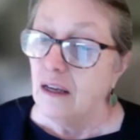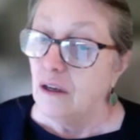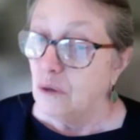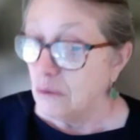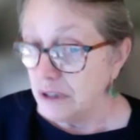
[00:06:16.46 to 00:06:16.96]

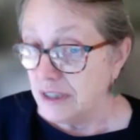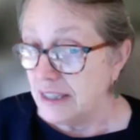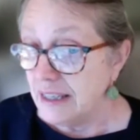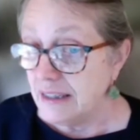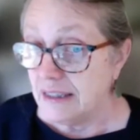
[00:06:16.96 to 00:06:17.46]
Well, we're
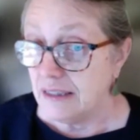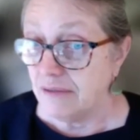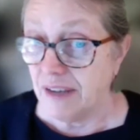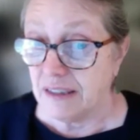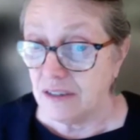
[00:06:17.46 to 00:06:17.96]
seeing these
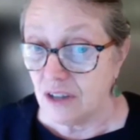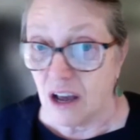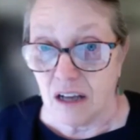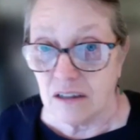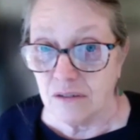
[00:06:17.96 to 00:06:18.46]
events
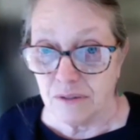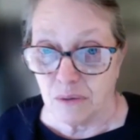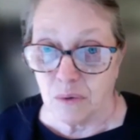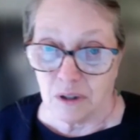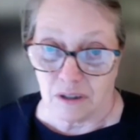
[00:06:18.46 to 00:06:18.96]
all over the
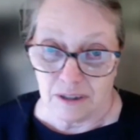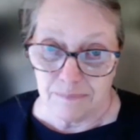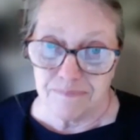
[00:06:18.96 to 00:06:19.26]
world.